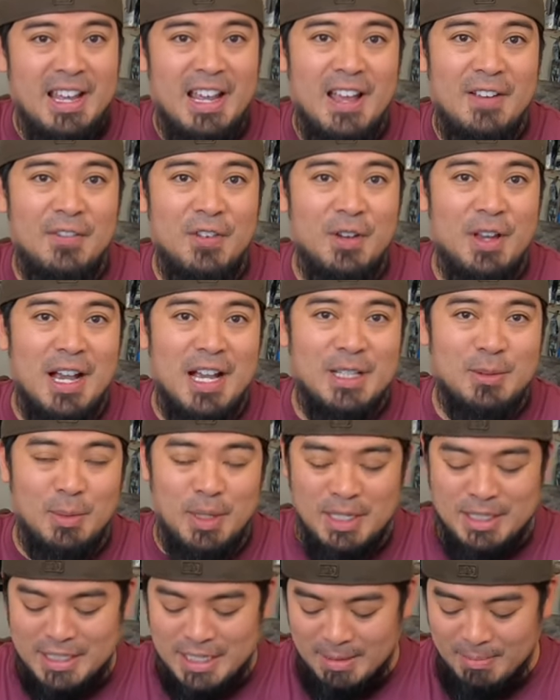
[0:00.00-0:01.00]
If you guys
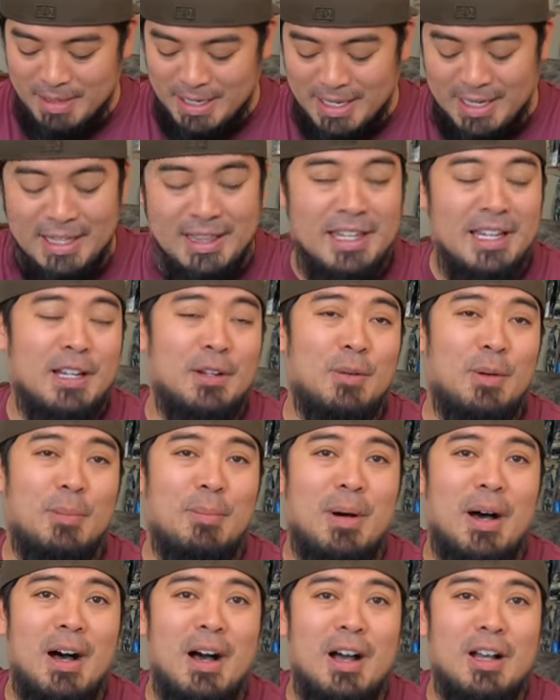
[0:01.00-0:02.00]
want to send me anything to
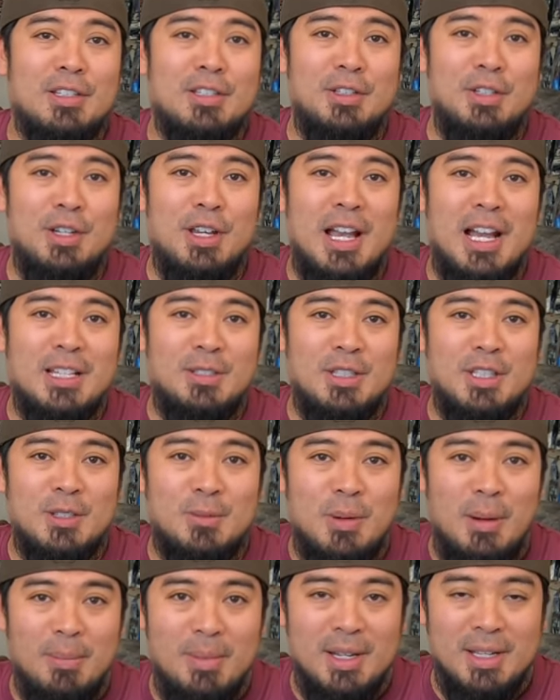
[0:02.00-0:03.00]
unbox, or you guys
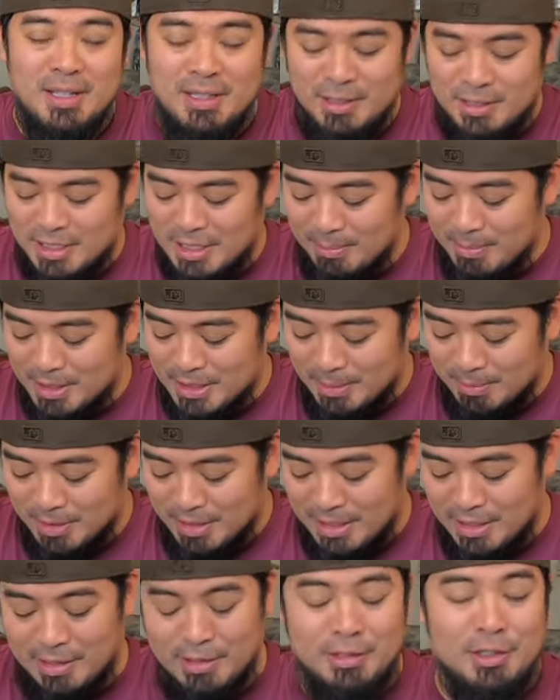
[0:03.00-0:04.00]
just want me to send me
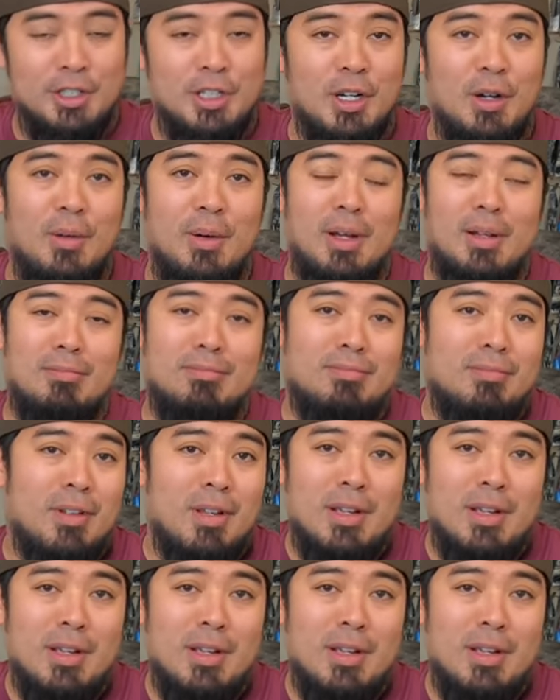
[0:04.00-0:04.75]
something to show on,